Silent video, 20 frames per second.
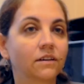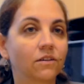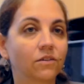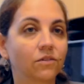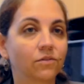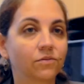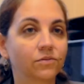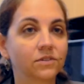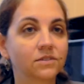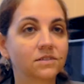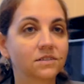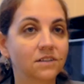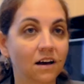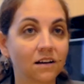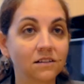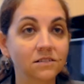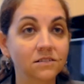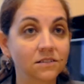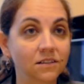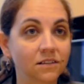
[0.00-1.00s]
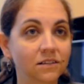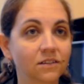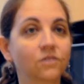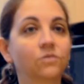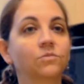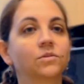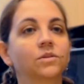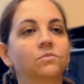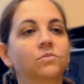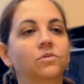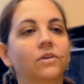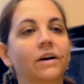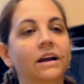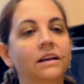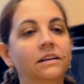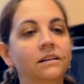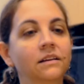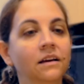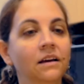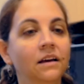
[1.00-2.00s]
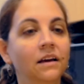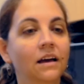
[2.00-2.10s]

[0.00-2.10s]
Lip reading: of the cells in human brain,